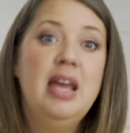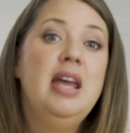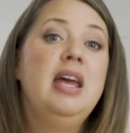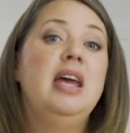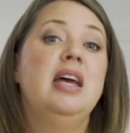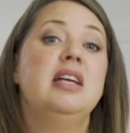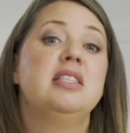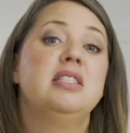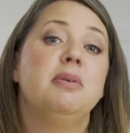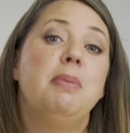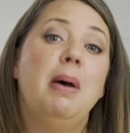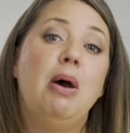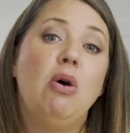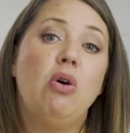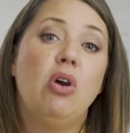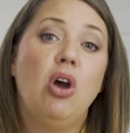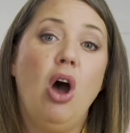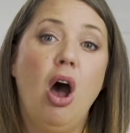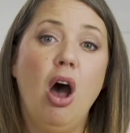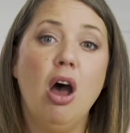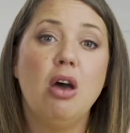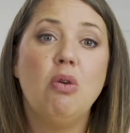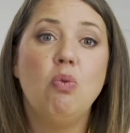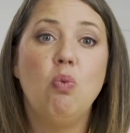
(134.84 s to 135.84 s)
It's about
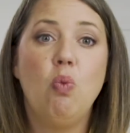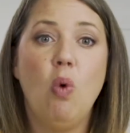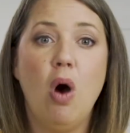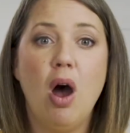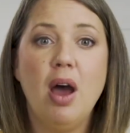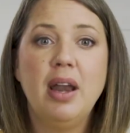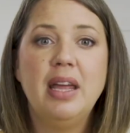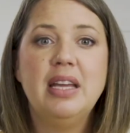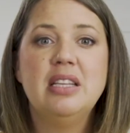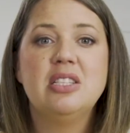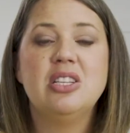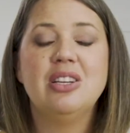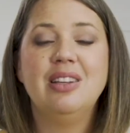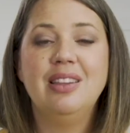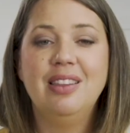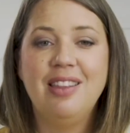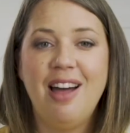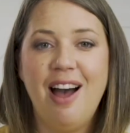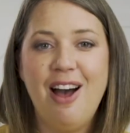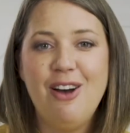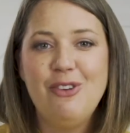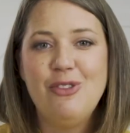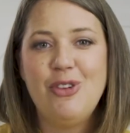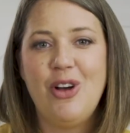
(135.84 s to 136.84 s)
God wanting to
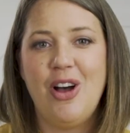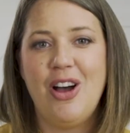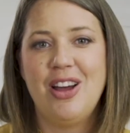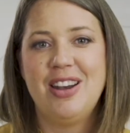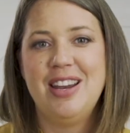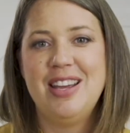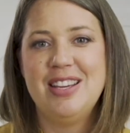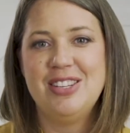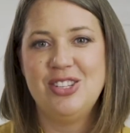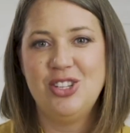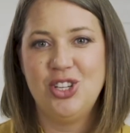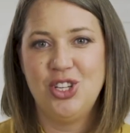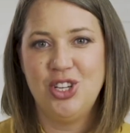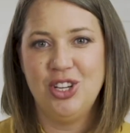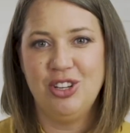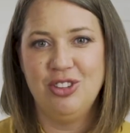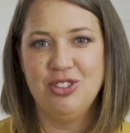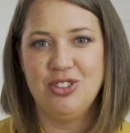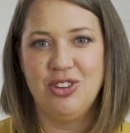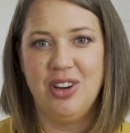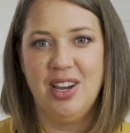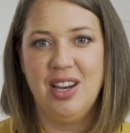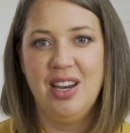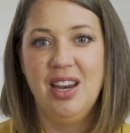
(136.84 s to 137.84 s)
love on His
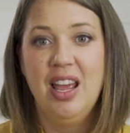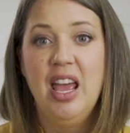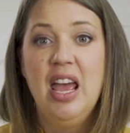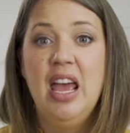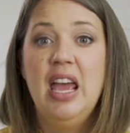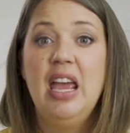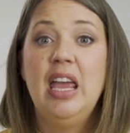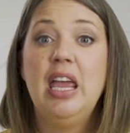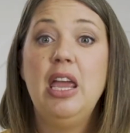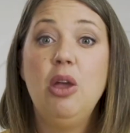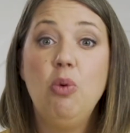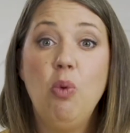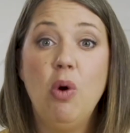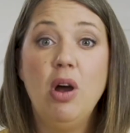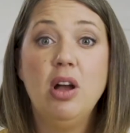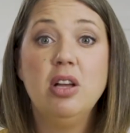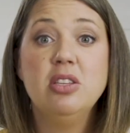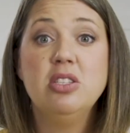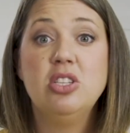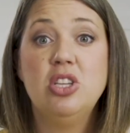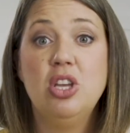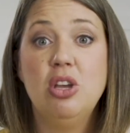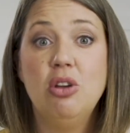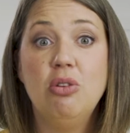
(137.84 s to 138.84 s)
children. He
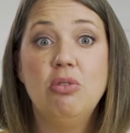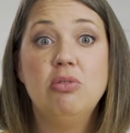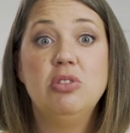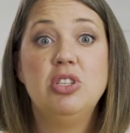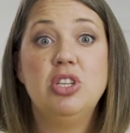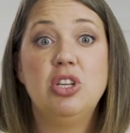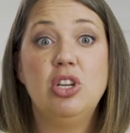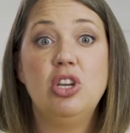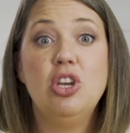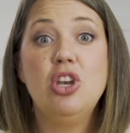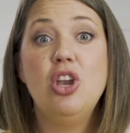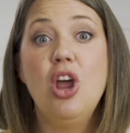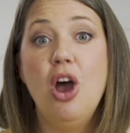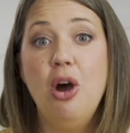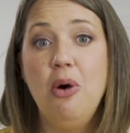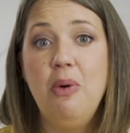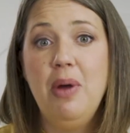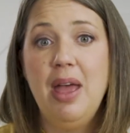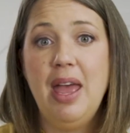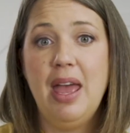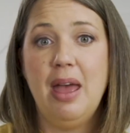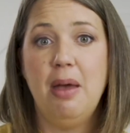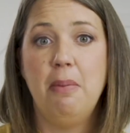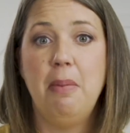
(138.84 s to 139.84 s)
wants you to know
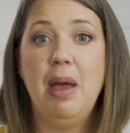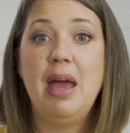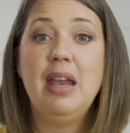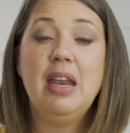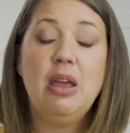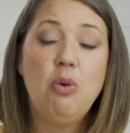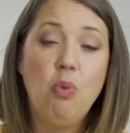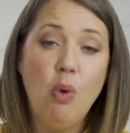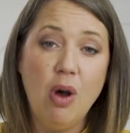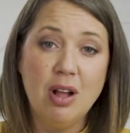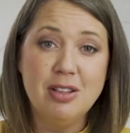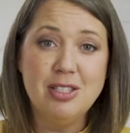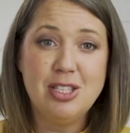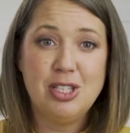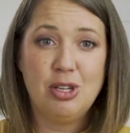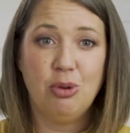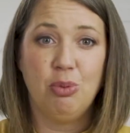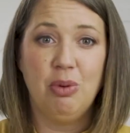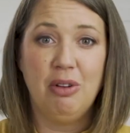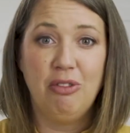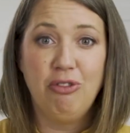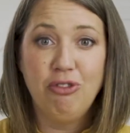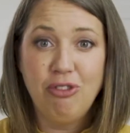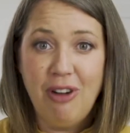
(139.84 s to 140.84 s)
Him and He wants to
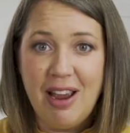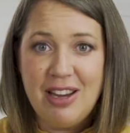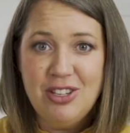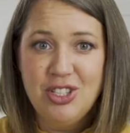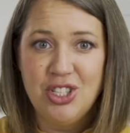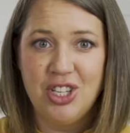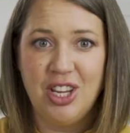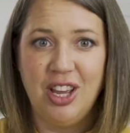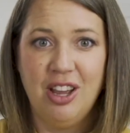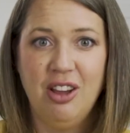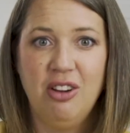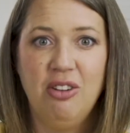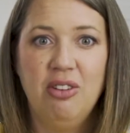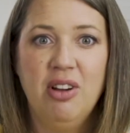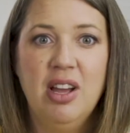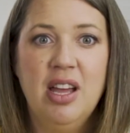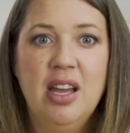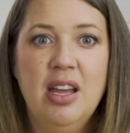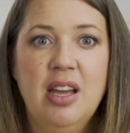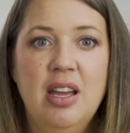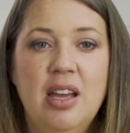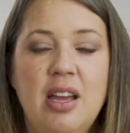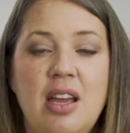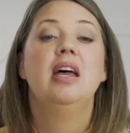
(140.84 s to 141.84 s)
refresh you.
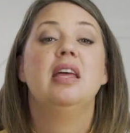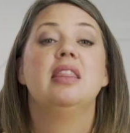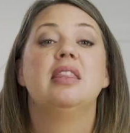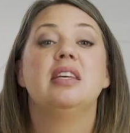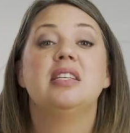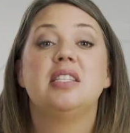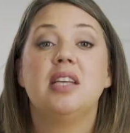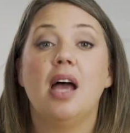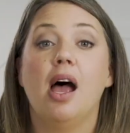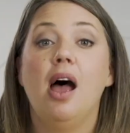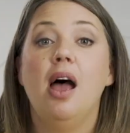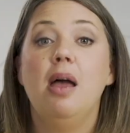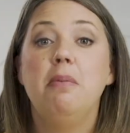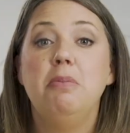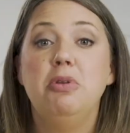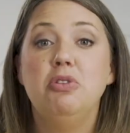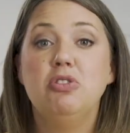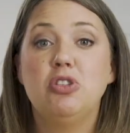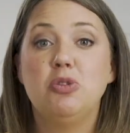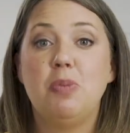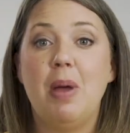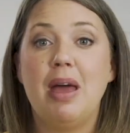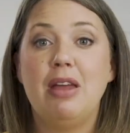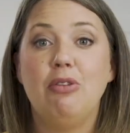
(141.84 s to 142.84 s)
The time you
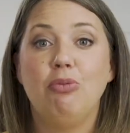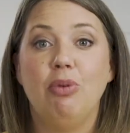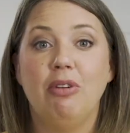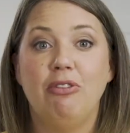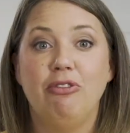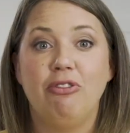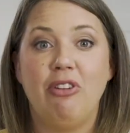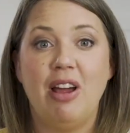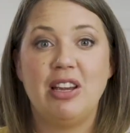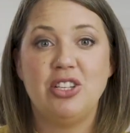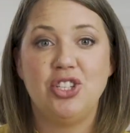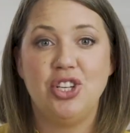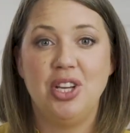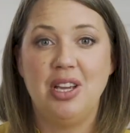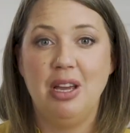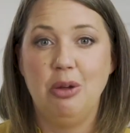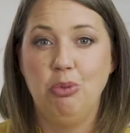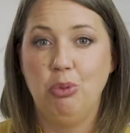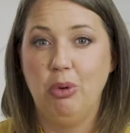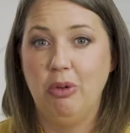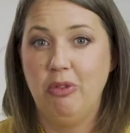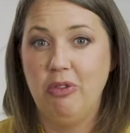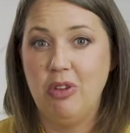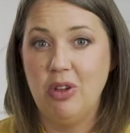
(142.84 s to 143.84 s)
spend refreshing and
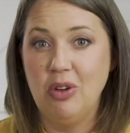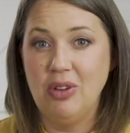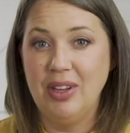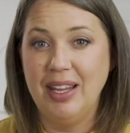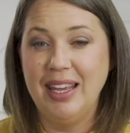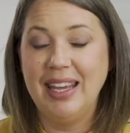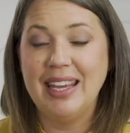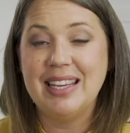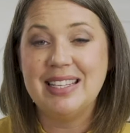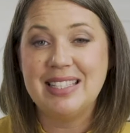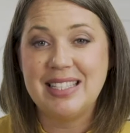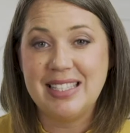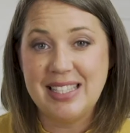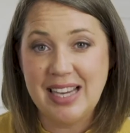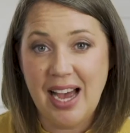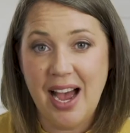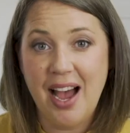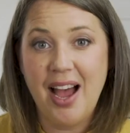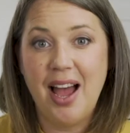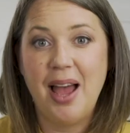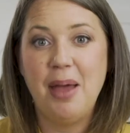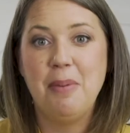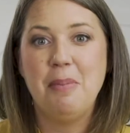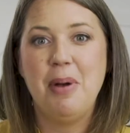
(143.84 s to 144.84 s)
refueling is
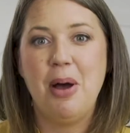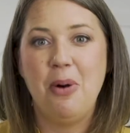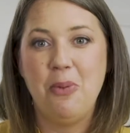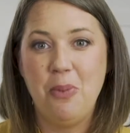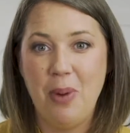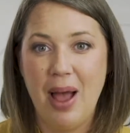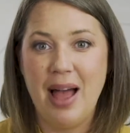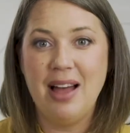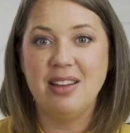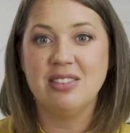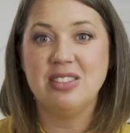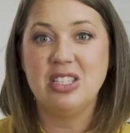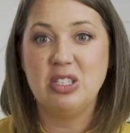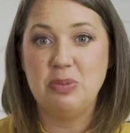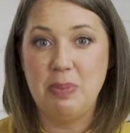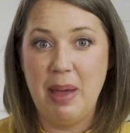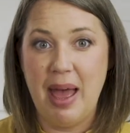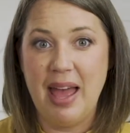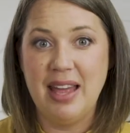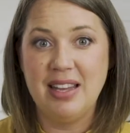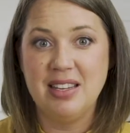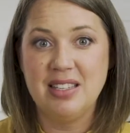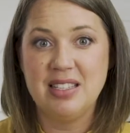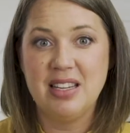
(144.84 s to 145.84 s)
time well
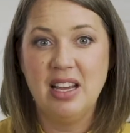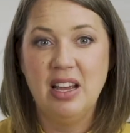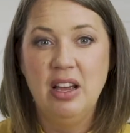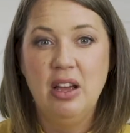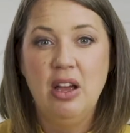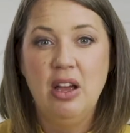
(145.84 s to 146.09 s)
spent.